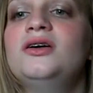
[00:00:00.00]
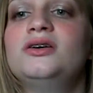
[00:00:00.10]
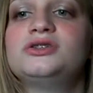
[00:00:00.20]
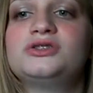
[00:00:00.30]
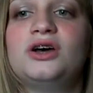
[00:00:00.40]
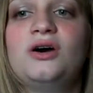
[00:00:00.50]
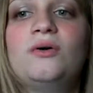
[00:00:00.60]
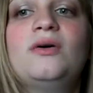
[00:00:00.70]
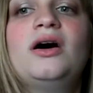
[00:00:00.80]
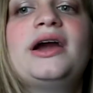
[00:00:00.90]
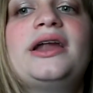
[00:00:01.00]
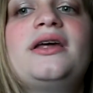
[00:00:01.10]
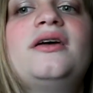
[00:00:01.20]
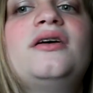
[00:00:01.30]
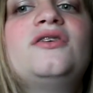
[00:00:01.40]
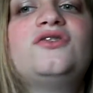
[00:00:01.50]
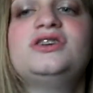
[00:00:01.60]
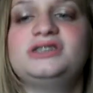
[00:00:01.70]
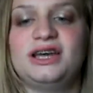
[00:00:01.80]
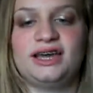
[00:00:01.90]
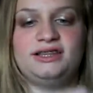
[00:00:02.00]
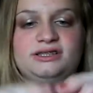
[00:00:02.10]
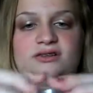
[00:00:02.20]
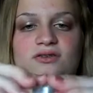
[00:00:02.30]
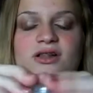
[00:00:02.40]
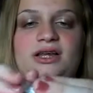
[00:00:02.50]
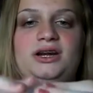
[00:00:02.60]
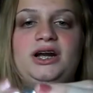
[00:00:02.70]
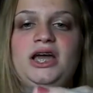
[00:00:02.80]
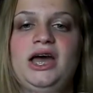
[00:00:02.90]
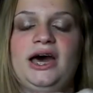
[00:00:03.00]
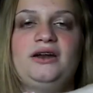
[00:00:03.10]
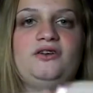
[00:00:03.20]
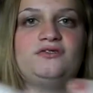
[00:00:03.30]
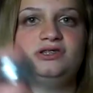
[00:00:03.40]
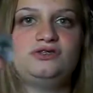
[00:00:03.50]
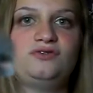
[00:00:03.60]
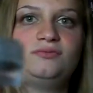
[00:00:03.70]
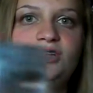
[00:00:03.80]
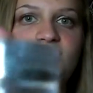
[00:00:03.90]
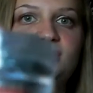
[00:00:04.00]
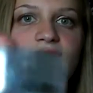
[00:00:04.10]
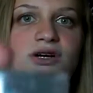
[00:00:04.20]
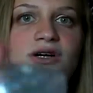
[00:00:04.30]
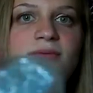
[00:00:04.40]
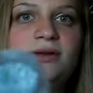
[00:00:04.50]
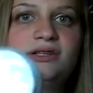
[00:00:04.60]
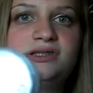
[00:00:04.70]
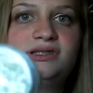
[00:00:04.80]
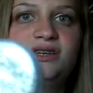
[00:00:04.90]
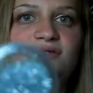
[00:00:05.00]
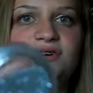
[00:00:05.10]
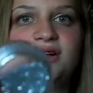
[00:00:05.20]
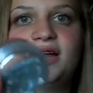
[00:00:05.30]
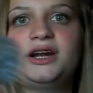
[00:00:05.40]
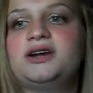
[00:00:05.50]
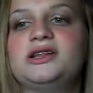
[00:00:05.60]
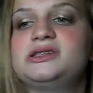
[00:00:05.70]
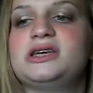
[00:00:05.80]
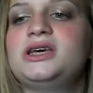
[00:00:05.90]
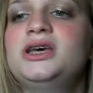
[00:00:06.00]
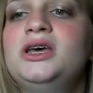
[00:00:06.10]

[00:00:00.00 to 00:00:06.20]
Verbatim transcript: So, alright. First, I got this little glitter. I don't know if this is from Jesse's Girl, but it's a silver glitter. That's it.